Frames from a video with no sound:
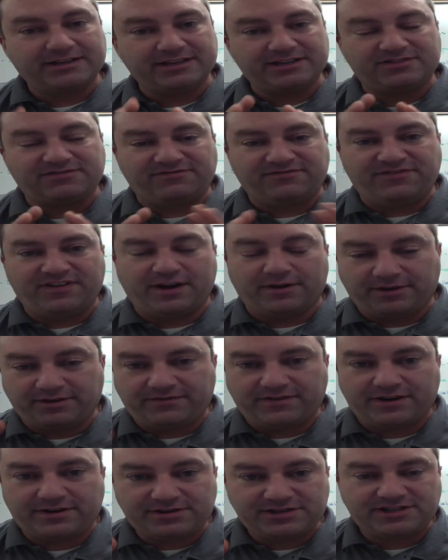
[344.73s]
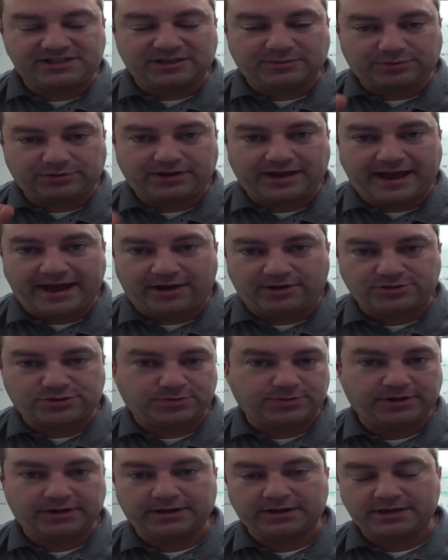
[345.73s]
It's very, very simple
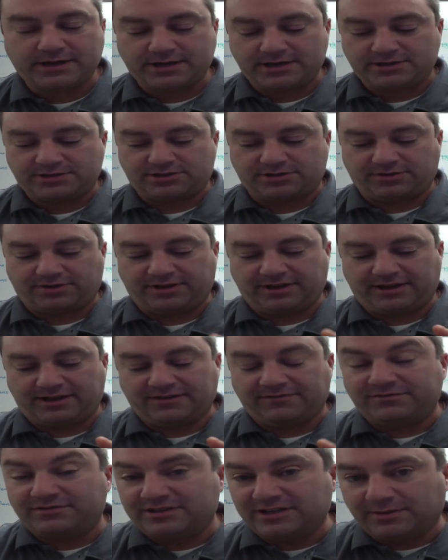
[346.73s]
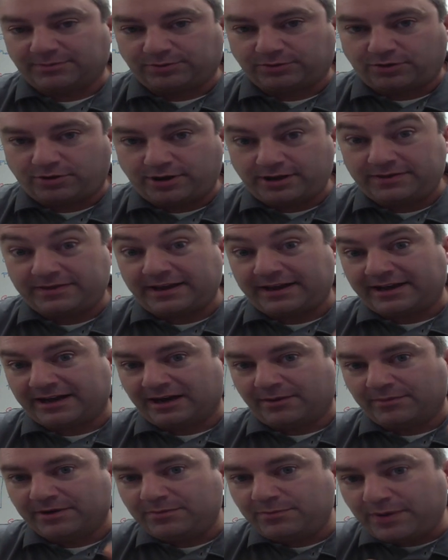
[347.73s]
algebra. So think of diploid, they
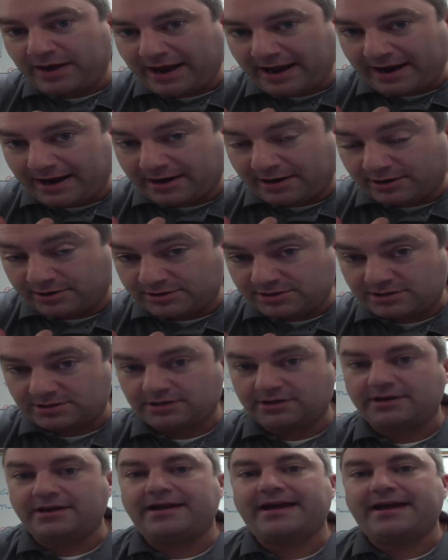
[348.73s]
come in pairs.